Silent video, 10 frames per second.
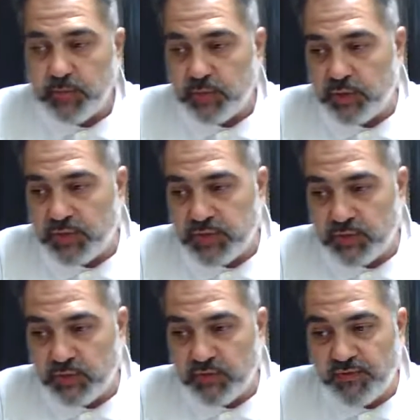policy
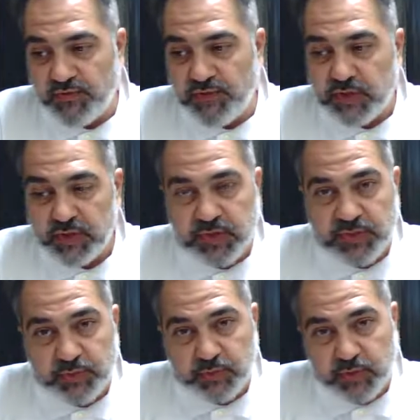of
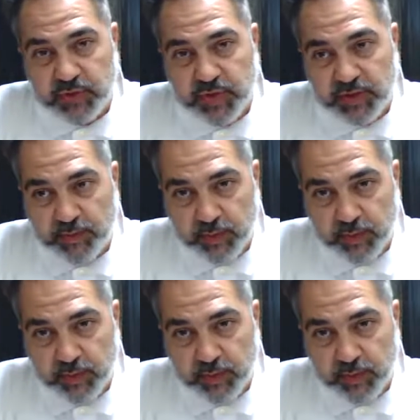distributing the